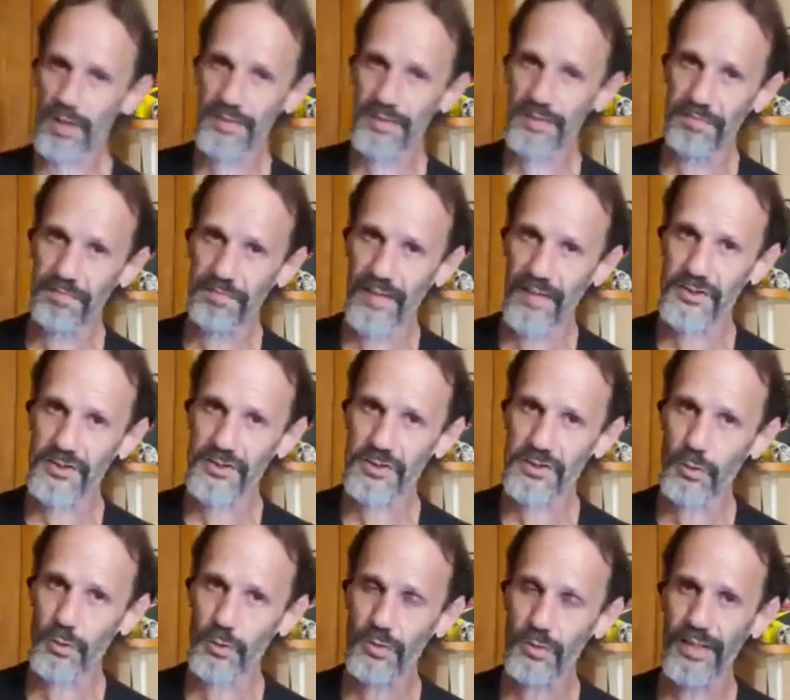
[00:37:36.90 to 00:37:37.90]
plug the fine
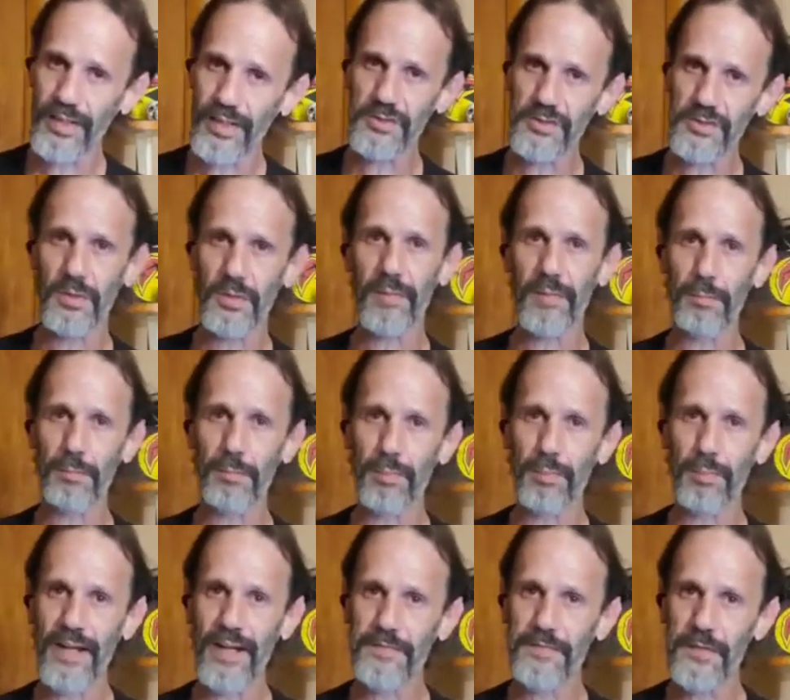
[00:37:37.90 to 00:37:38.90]
school that is run by
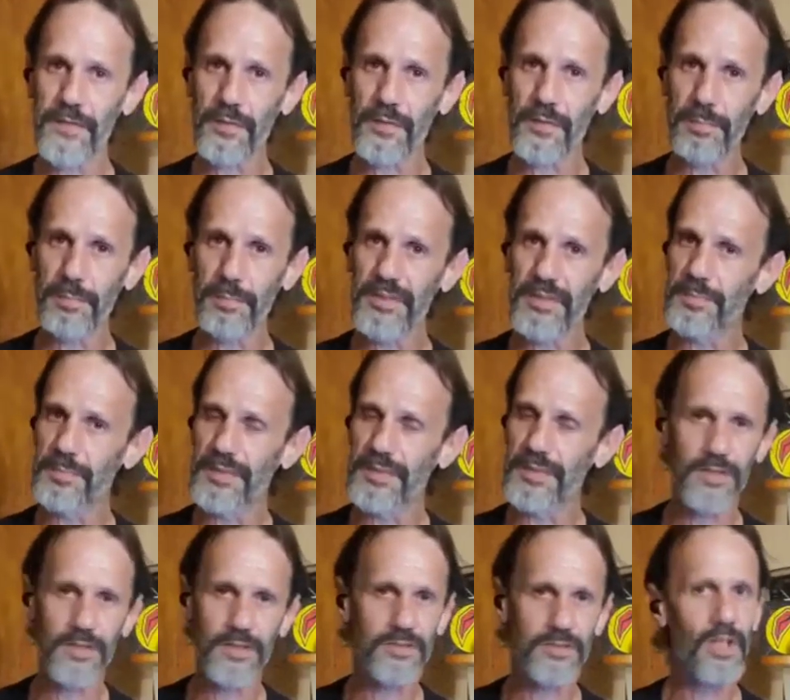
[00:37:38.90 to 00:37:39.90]
Brian Fury, please?
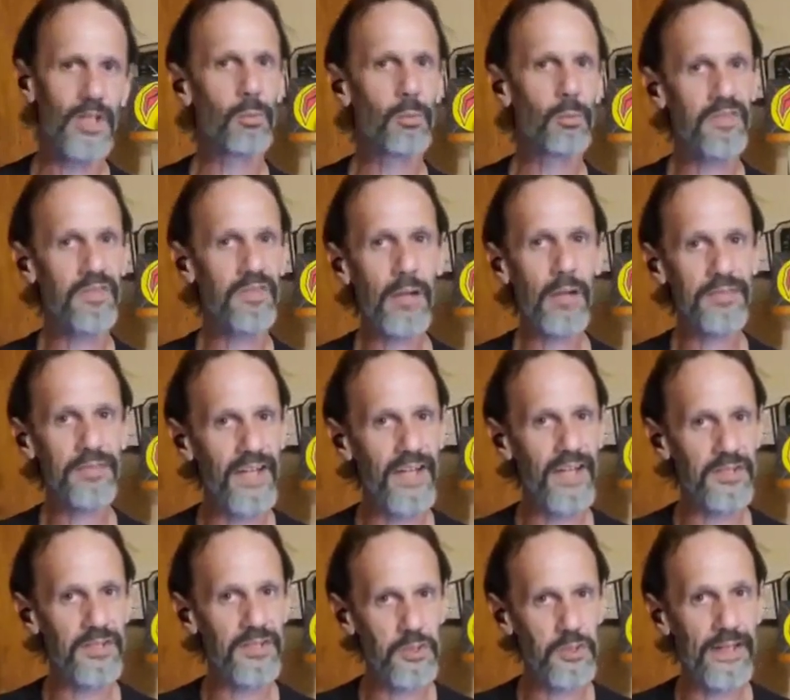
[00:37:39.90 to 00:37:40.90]
Because without
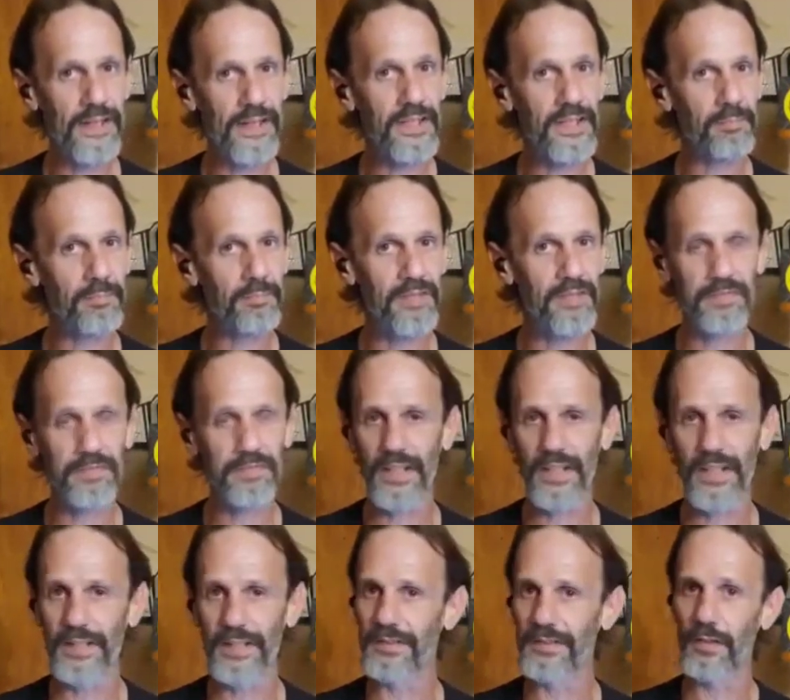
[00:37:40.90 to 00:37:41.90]
that training, my
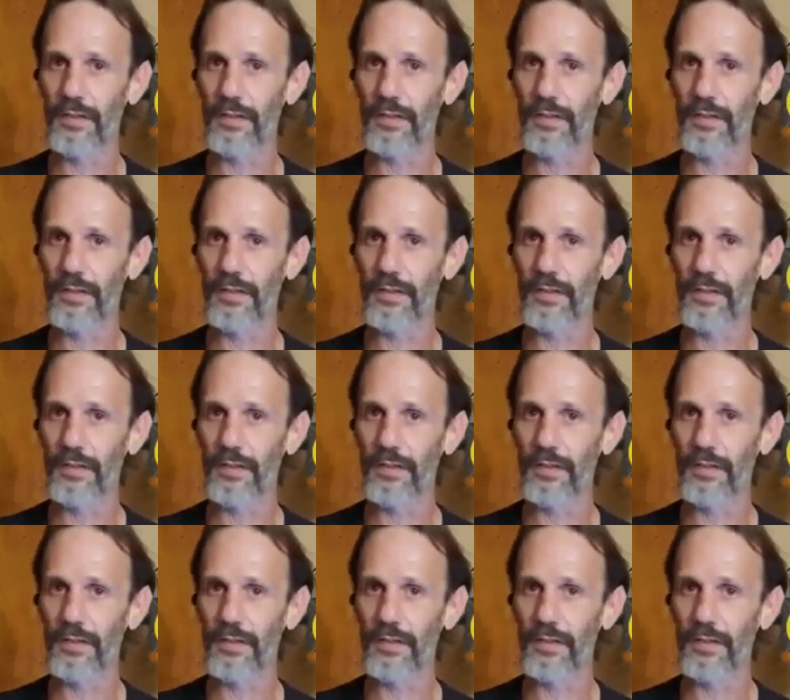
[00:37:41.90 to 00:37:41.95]
friend,